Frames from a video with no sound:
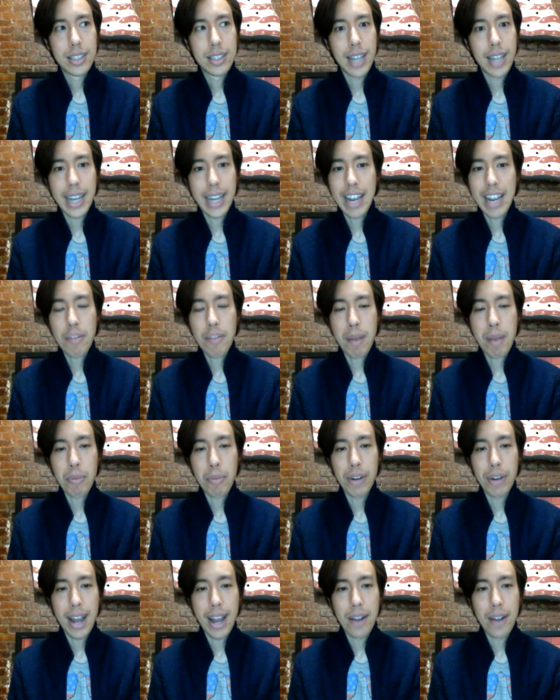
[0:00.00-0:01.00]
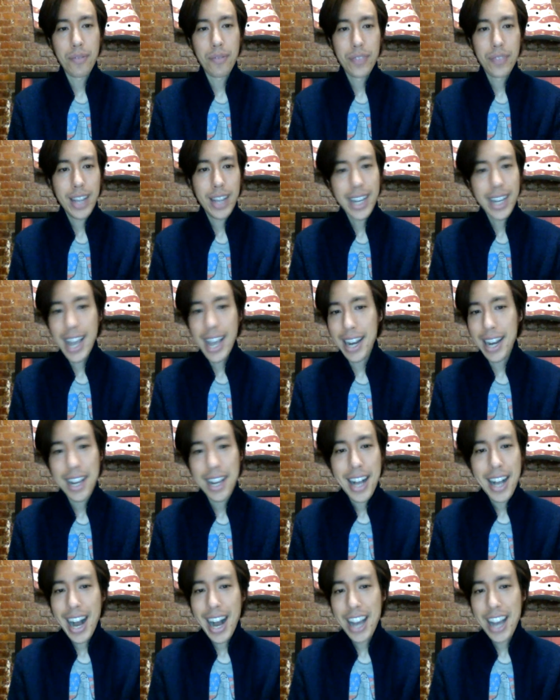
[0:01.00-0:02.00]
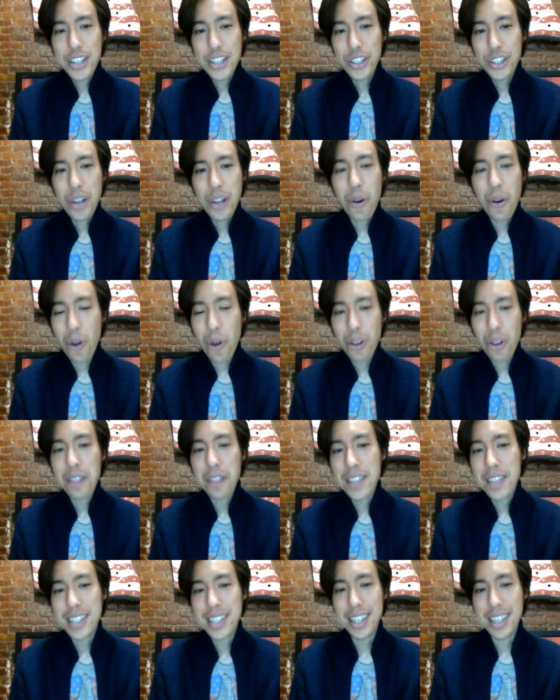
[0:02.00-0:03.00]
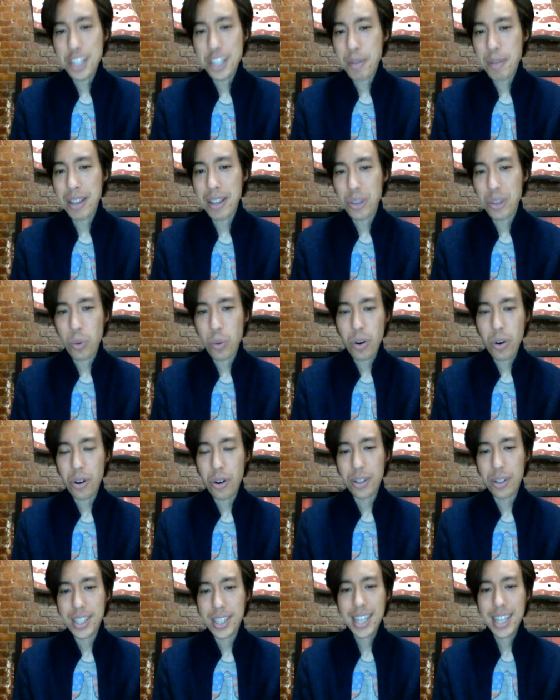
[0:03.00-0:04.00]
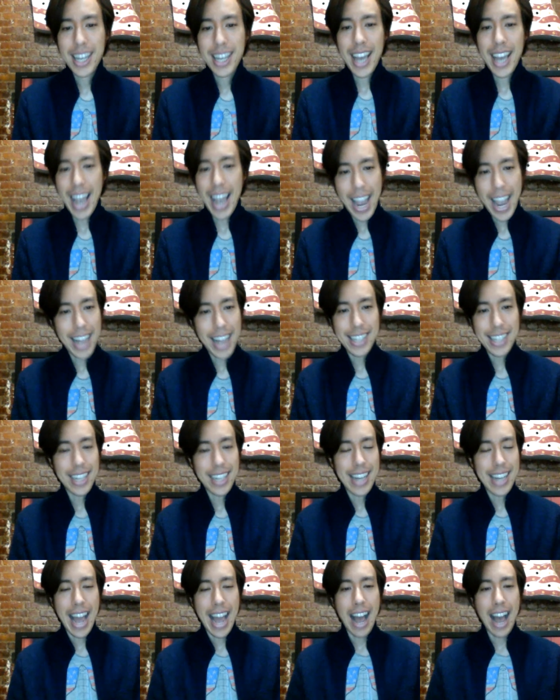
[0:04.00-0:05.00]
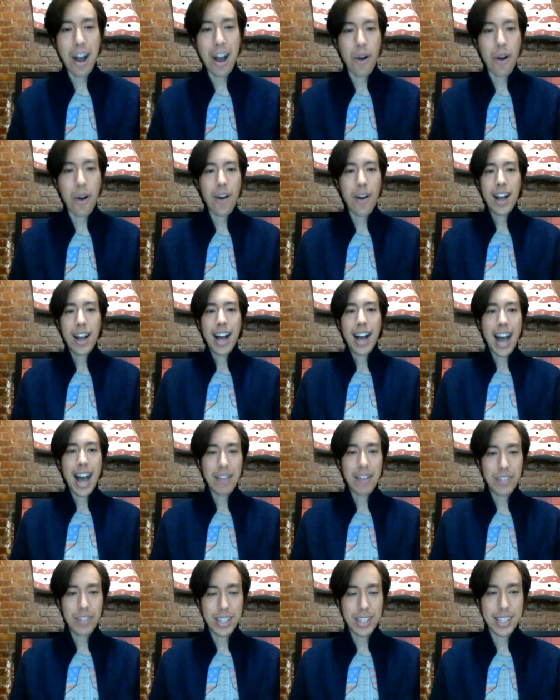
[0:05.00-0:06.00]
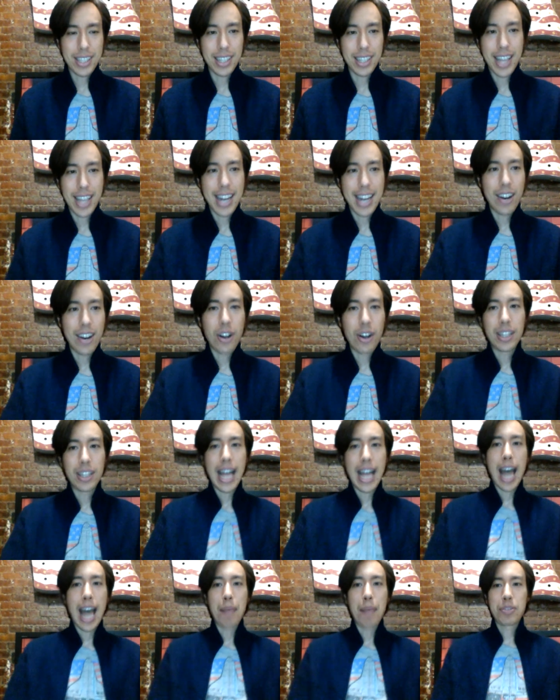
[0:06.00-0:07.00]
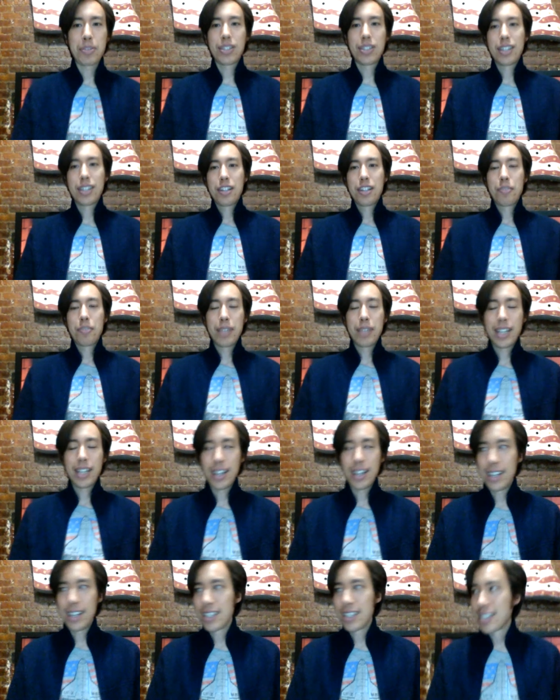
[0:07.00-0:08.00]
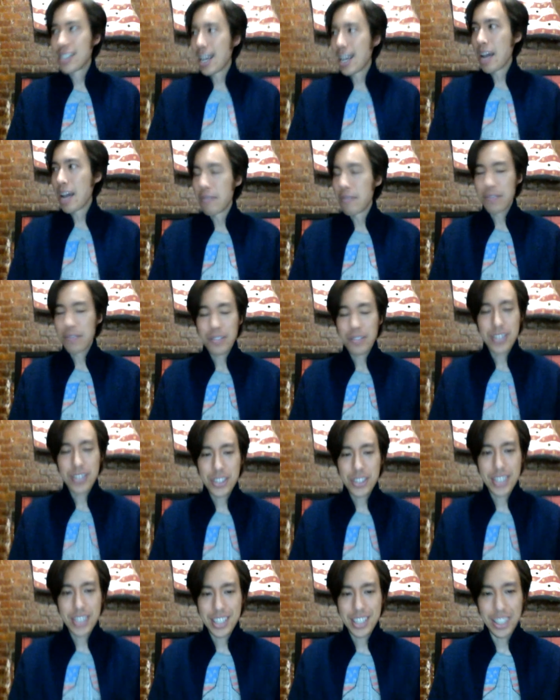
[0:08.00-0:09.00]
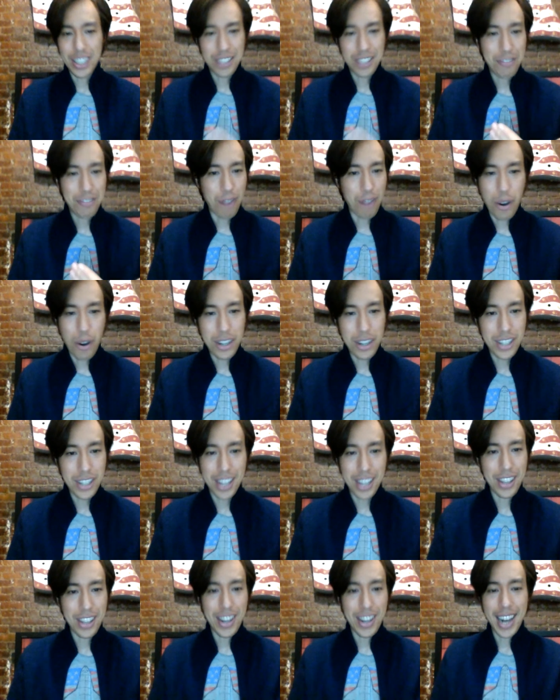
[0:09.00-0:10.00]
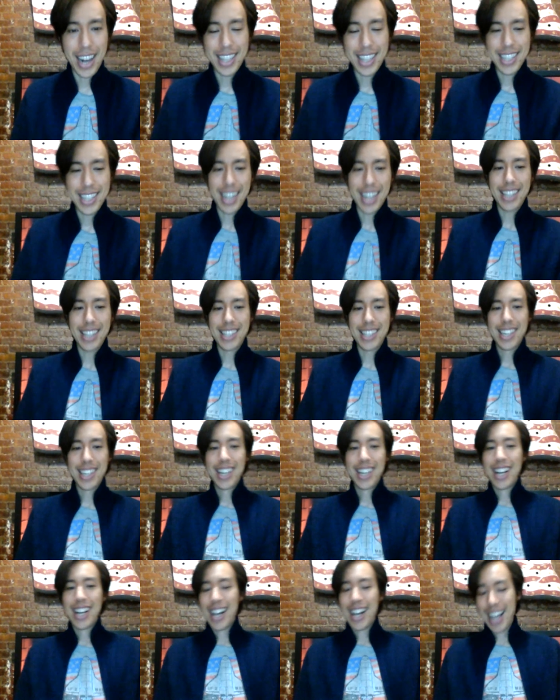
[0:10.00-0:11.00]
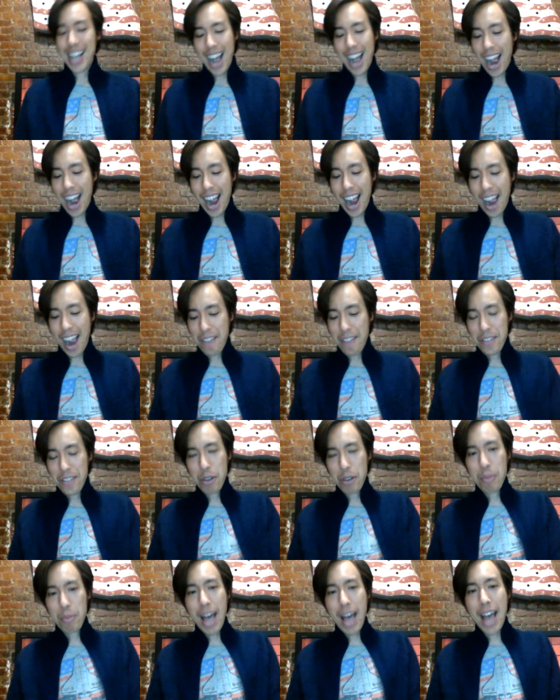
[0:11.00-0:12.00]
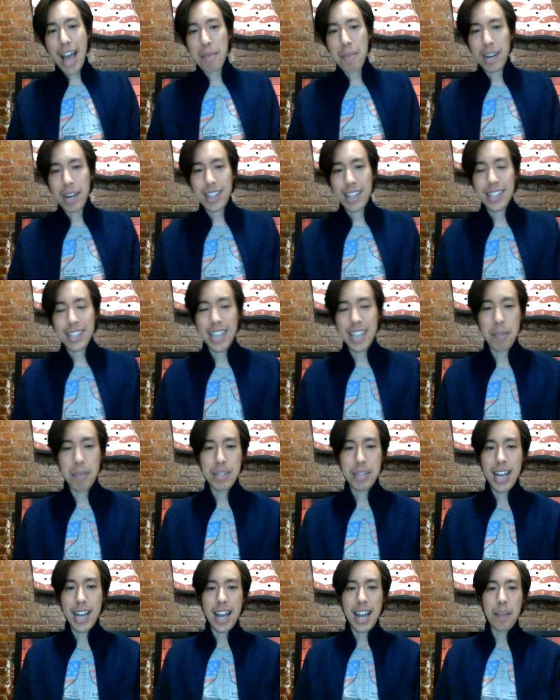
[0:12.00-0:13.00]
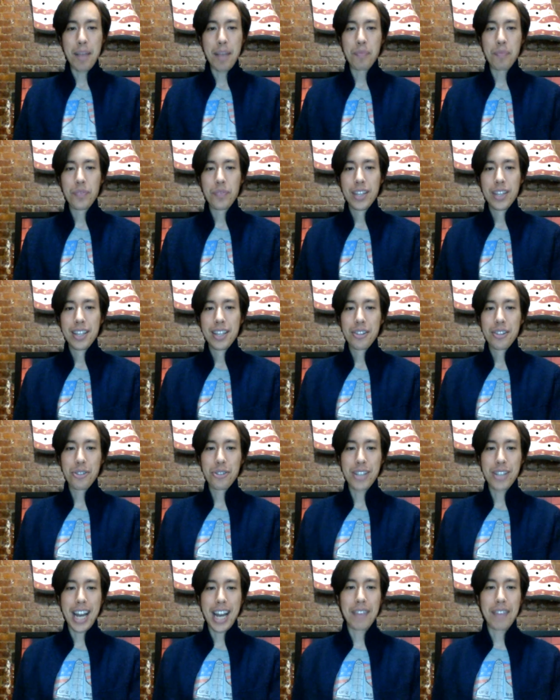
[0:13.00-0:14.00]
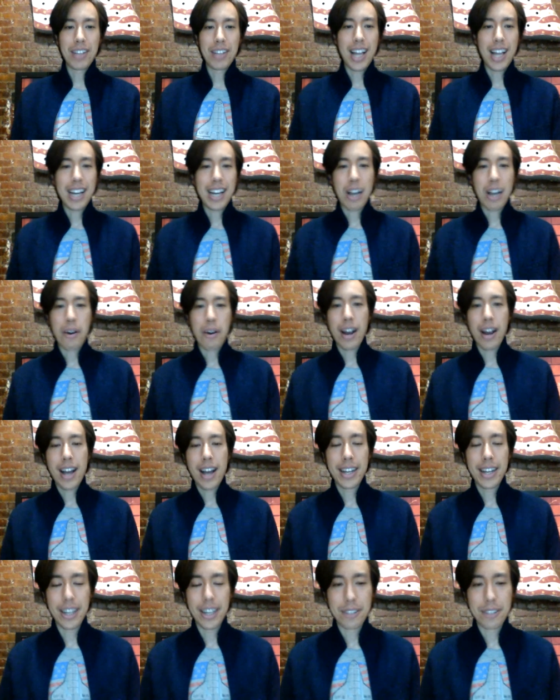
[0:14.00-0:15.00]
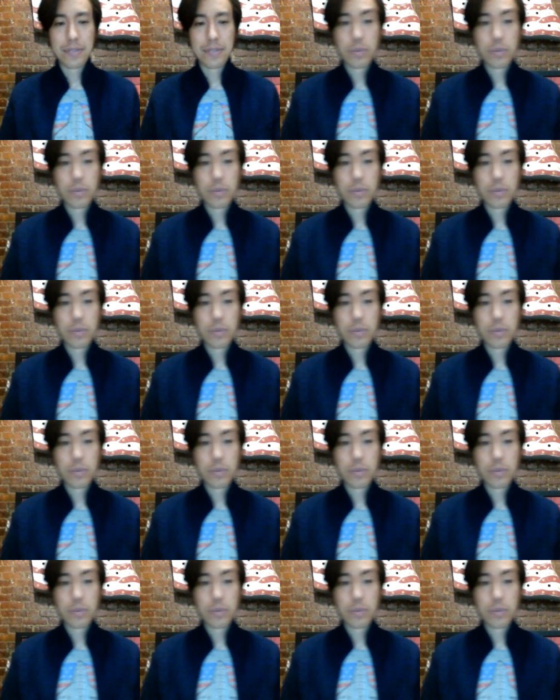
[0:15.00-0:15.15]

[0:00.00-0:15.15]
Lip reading: I can't remember now. Again, I used to know all of these things about the world, and now I've just let it all lapse because I'm just focused on the United States. I feel bad, but at the same time, there's kind of a lot going on here.